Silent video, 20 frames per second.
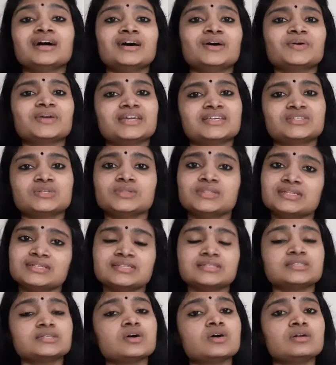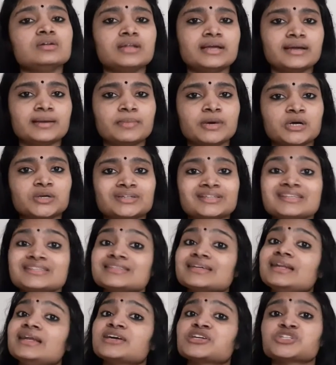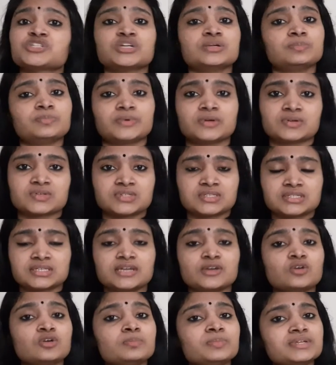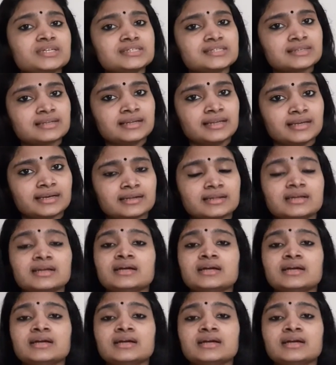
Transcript: Okay. So this is all about the selection process. I hope it is clear.